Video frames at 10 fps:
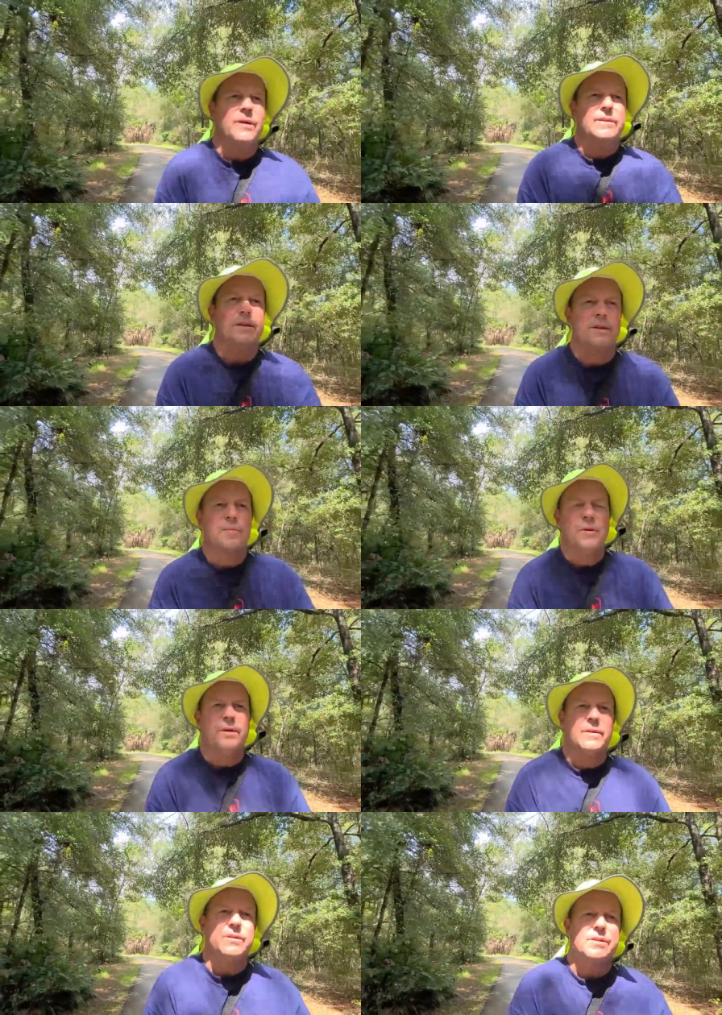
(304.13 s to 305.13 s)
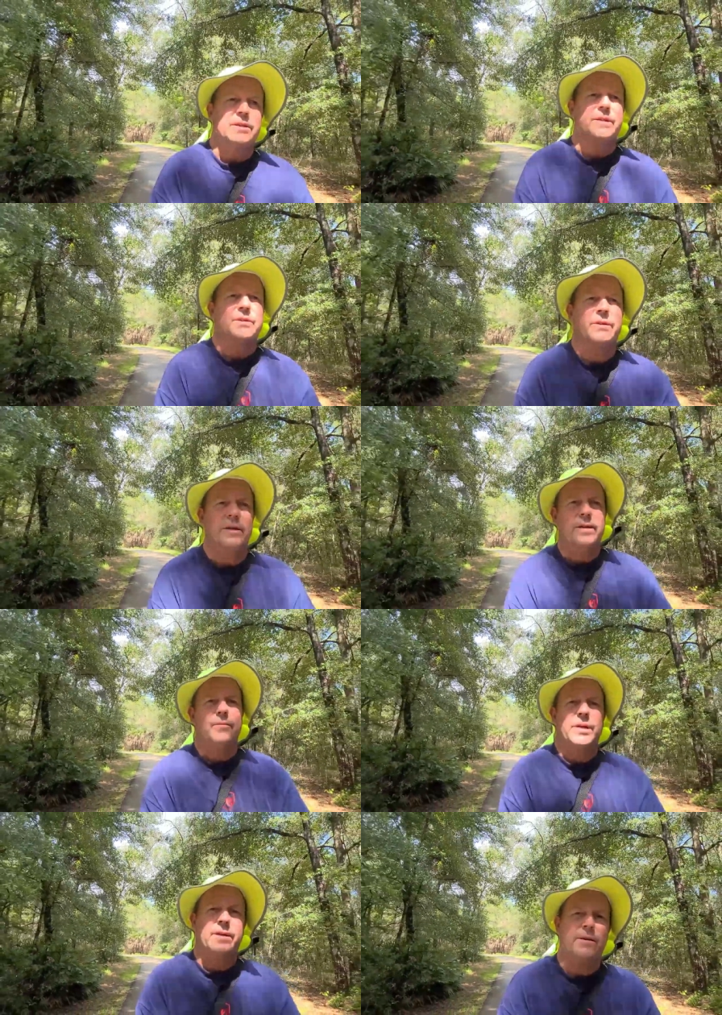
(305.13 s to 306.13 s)
out there and spend another six tree. And I
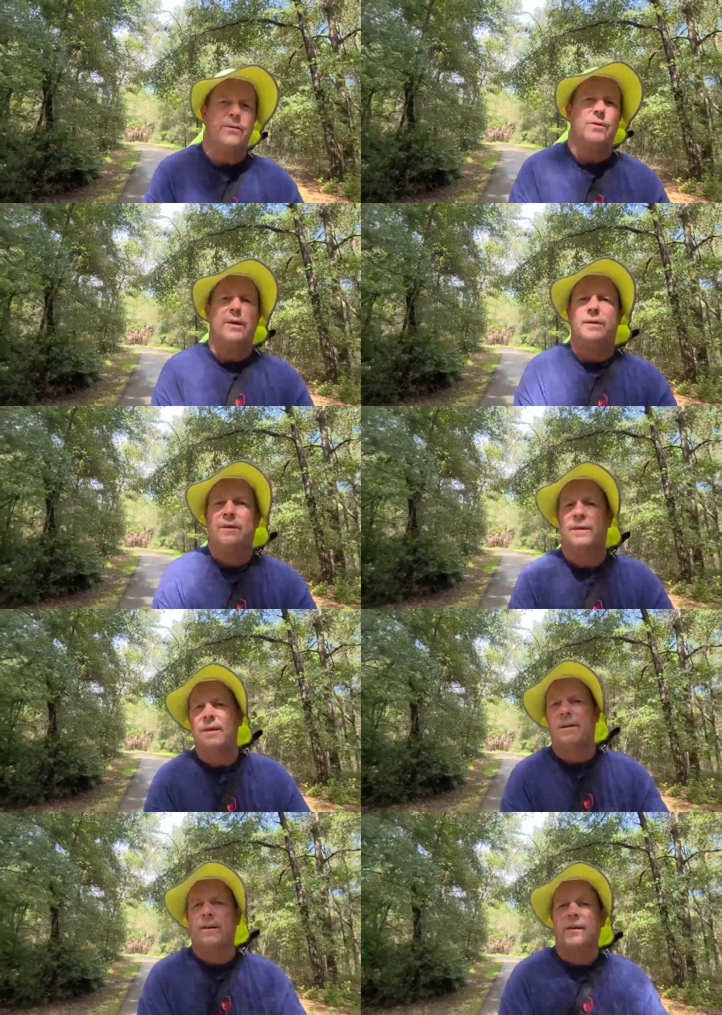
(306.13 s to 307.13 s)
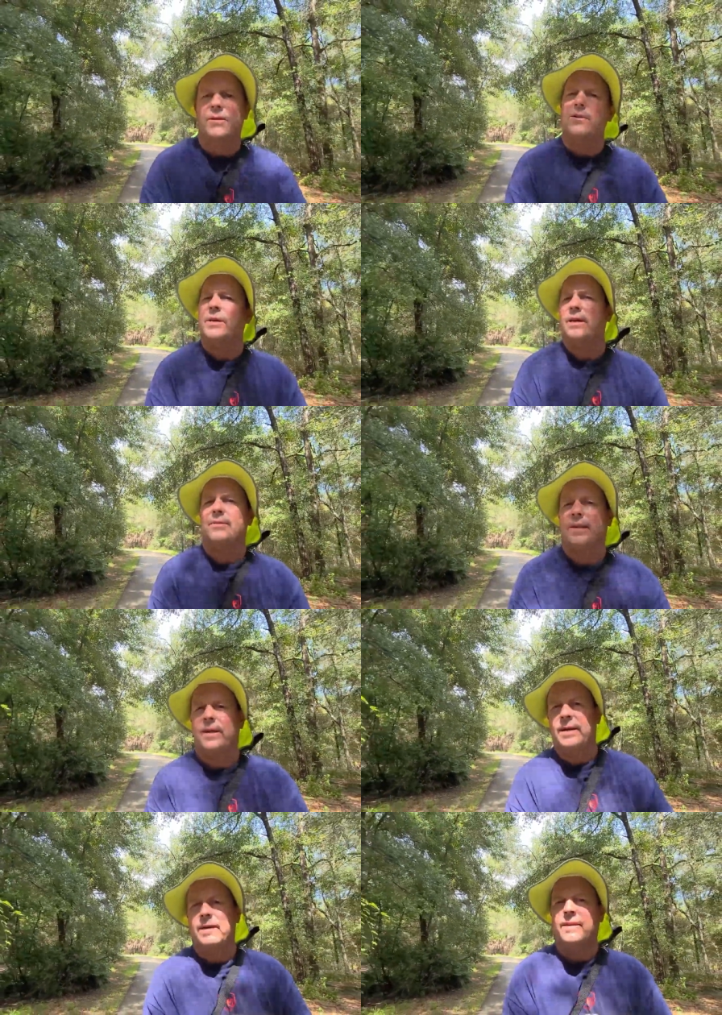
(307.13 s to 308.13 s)
mean, are you, uh, you okay with
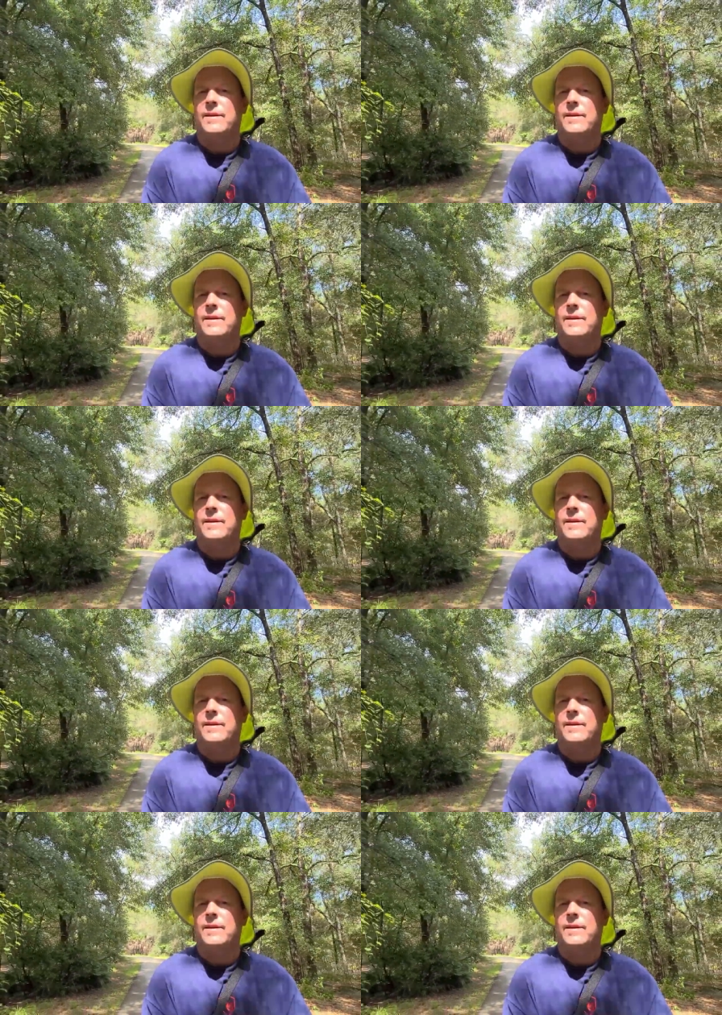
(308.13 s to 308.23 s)
that?